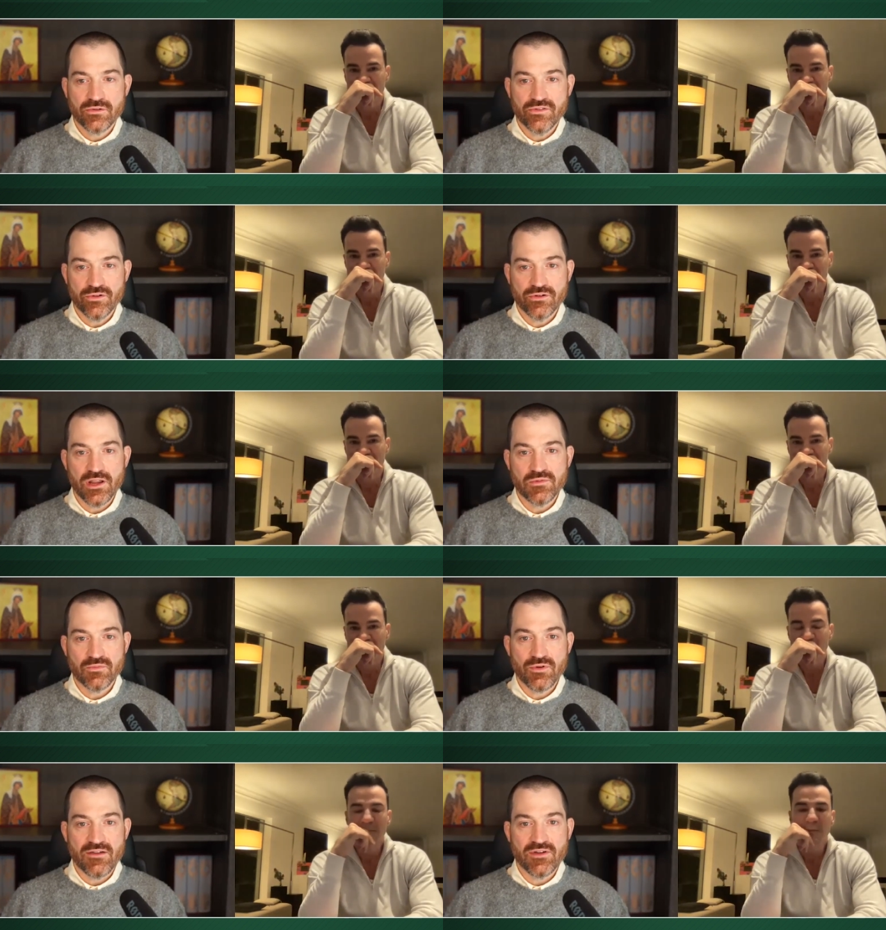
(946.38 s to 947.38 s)
Speaker 1: or certain types
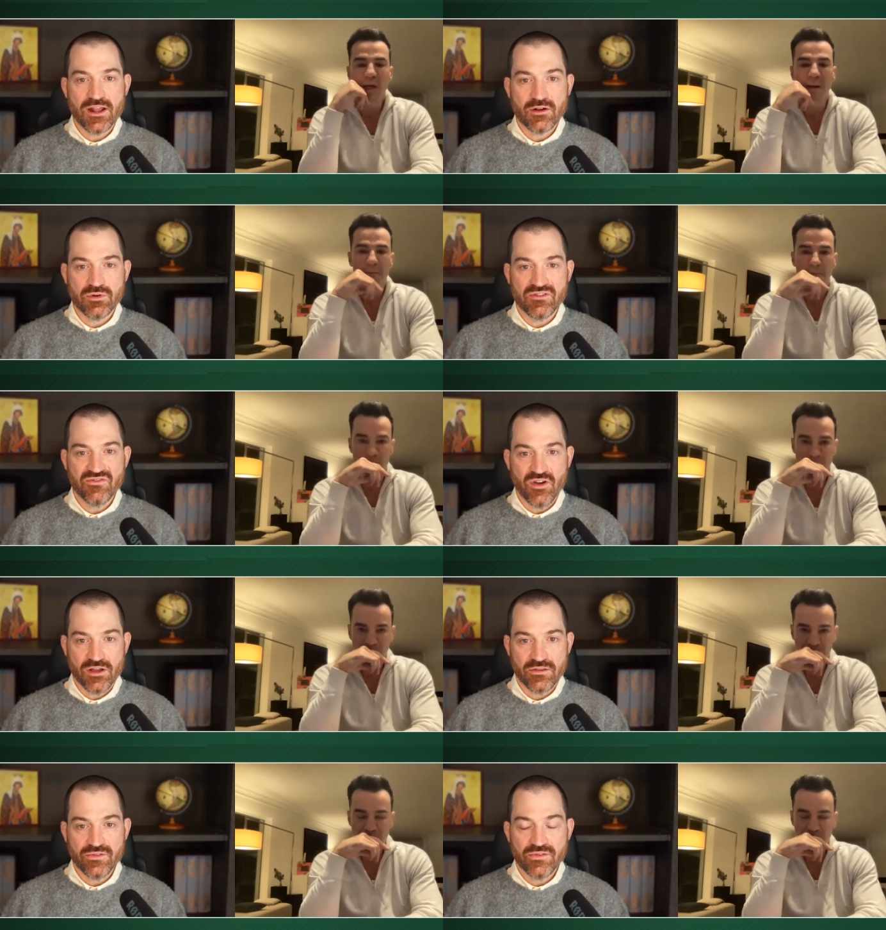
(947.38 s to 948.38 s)
of private equity
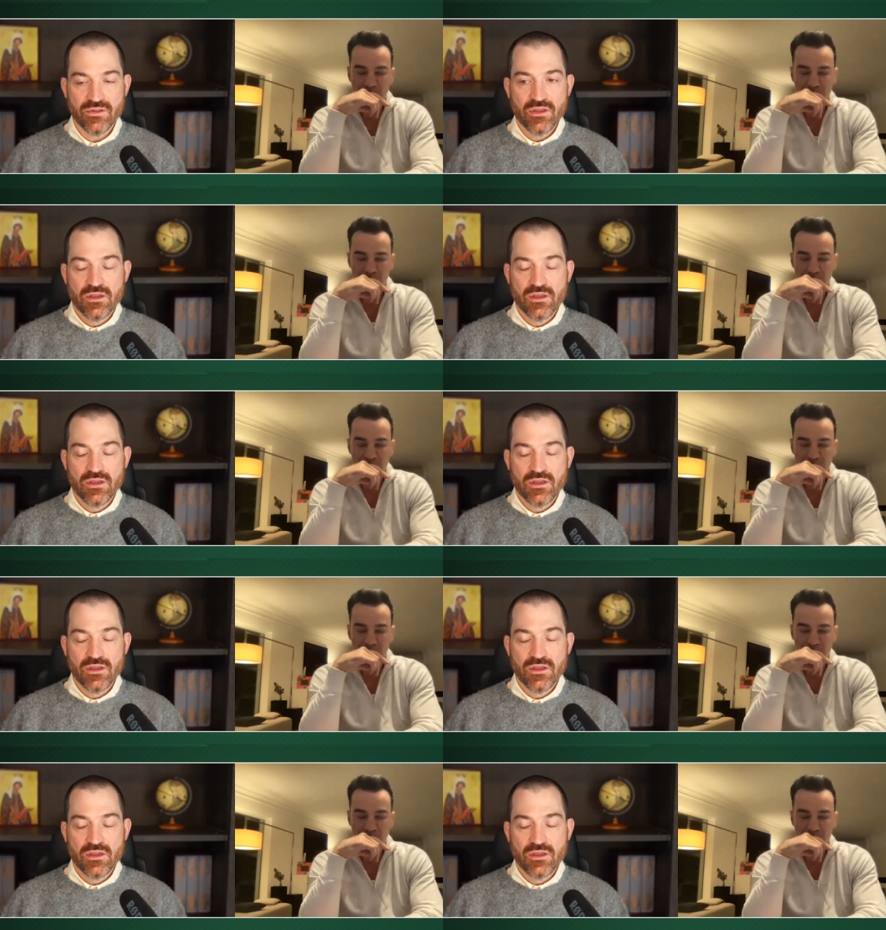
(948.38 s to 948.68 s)
funds,